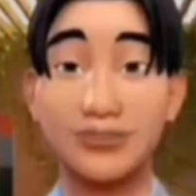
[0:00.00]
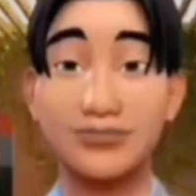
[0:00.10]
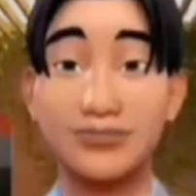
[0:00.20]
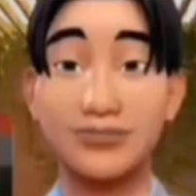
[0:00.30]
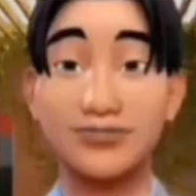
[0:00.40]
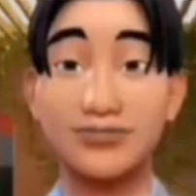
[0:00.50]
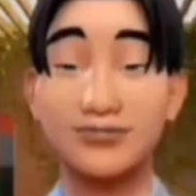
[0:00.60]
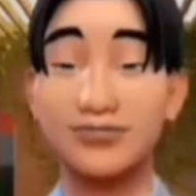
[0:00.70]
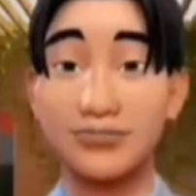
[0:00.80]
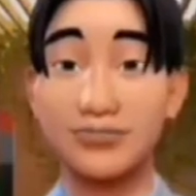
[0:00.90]
in there
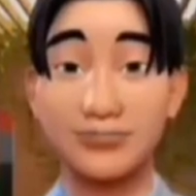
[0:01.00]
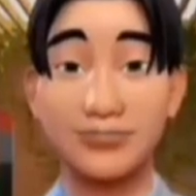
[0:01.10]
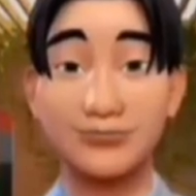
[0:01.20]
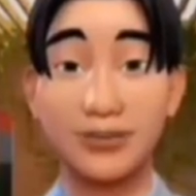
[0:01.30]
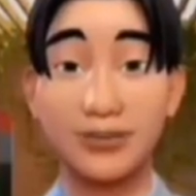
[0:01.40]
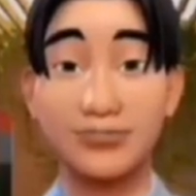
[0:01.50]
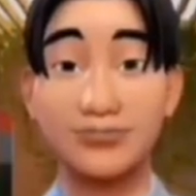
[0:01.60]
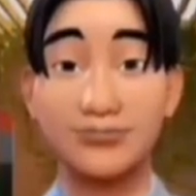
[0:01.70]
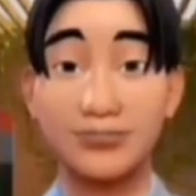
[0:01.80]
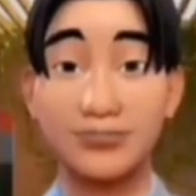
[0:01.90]
and you
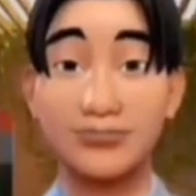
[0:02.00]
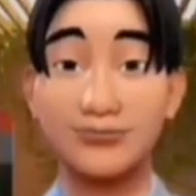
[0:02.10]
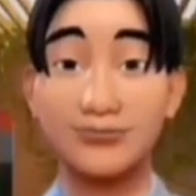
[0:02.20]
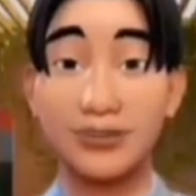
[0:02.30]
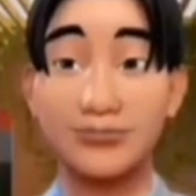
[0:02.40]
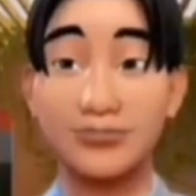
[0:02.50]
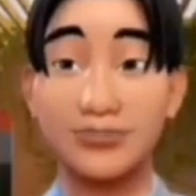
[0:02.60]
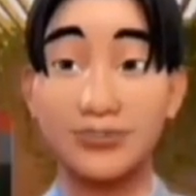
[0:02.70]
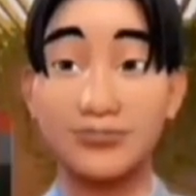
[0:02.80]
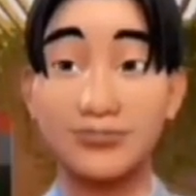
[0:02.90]

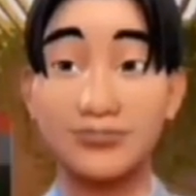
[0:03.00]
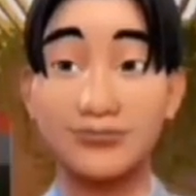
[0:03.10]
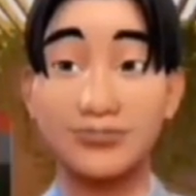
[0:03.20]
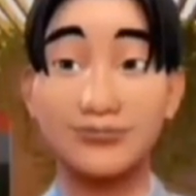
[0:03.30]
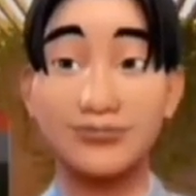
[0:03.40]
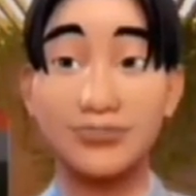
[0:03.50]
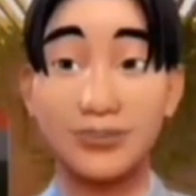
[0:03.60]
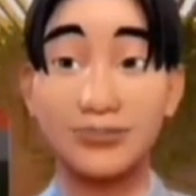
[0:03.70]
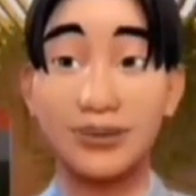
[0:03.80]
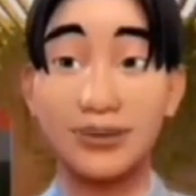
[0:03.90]
get
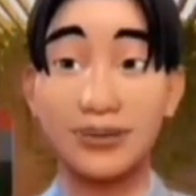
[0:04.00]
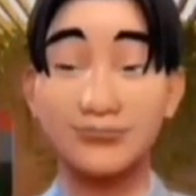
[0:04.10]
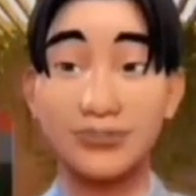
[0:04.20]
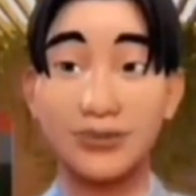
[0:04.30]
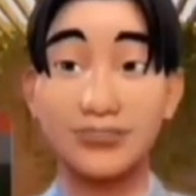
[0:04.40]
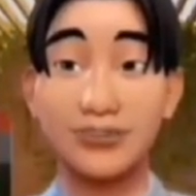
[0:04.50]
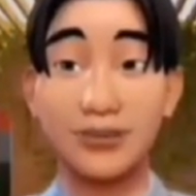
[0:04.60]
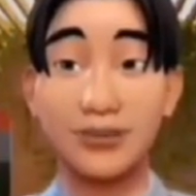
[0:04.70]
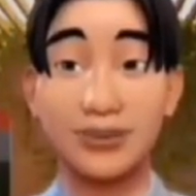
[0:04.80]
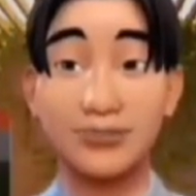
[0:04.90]

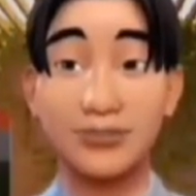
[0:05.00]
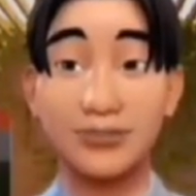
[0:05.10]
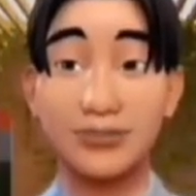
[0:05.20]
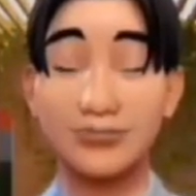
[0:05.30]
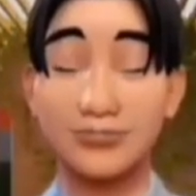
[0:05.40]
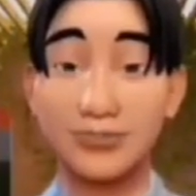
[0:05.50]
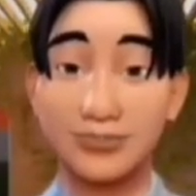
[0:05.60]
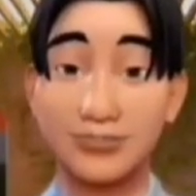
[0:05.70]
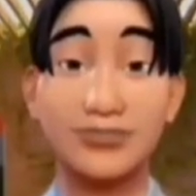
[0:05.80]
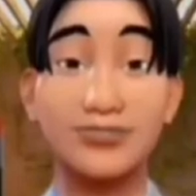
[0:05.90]
the documents done,
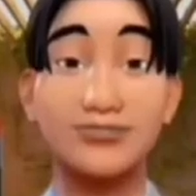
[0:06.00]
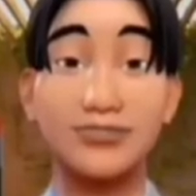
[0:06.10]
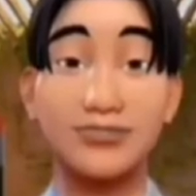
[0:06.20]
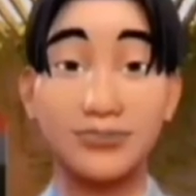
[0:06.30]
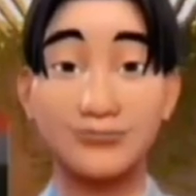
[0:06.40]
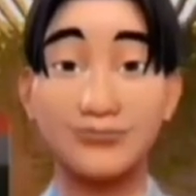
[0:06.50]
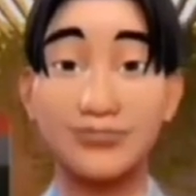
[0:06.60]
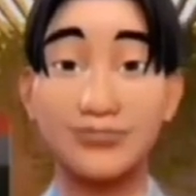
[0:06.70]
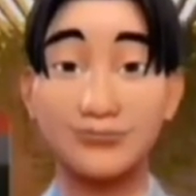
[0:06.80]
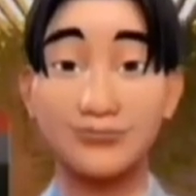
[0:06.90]

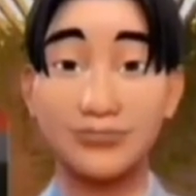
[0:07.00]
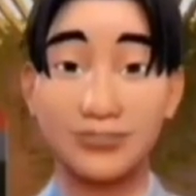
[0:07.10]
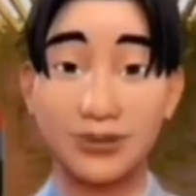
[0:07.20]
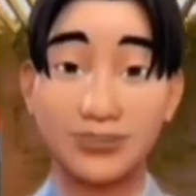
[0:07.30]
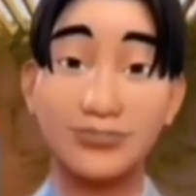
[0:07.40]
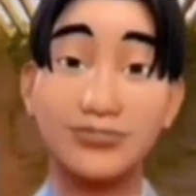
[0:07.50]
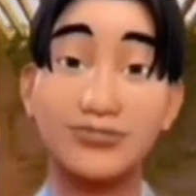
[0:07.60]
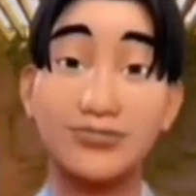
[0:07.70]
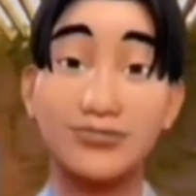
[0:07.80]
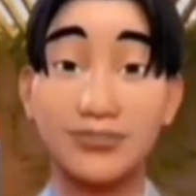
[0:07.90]
next is to dispatch
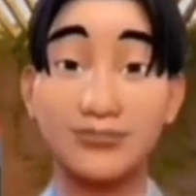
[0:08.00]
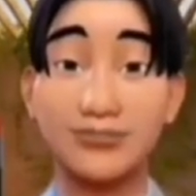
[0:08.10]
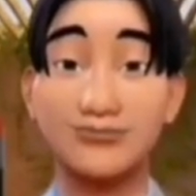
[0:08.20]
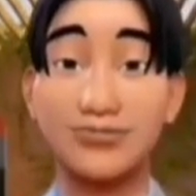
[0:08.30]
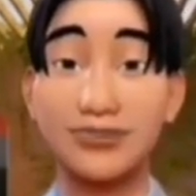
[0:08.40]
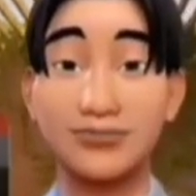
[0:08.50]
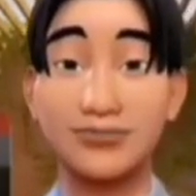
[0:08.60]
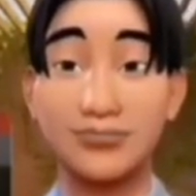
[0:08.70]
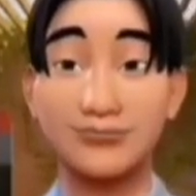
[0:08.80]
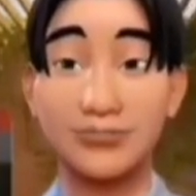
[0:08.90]
them to India, and of
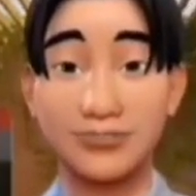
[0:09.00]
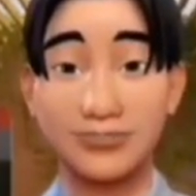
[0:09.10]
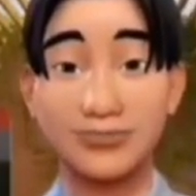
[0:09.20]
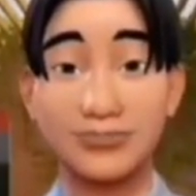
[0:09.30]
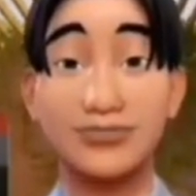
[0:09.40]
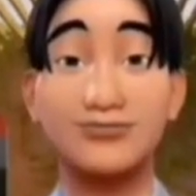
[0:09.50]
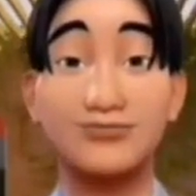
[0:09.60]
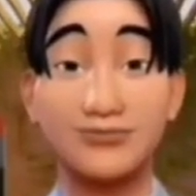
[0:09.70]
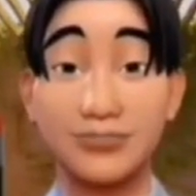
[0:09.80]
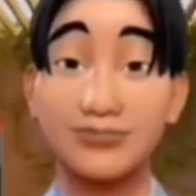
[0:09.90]
course you need to use
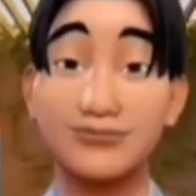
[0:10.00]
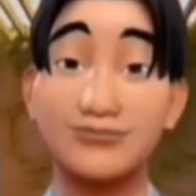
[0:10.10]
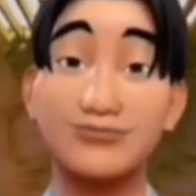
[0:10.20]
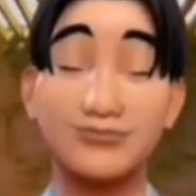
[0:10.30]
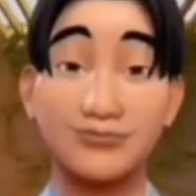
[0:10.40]
international courier.